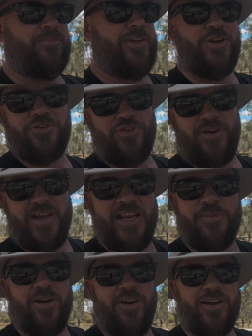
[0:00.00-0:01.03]
"You're not driving
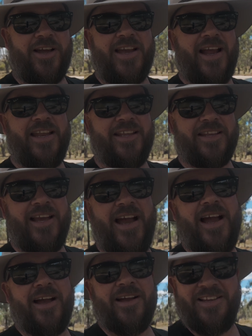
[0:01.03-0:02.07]
anywhere. I can't hear the
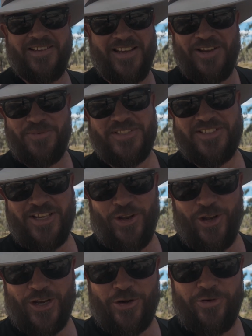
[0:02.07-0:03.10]
car." It was so
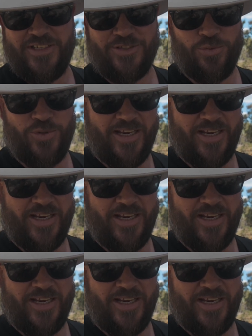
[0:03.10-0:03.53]
like crystal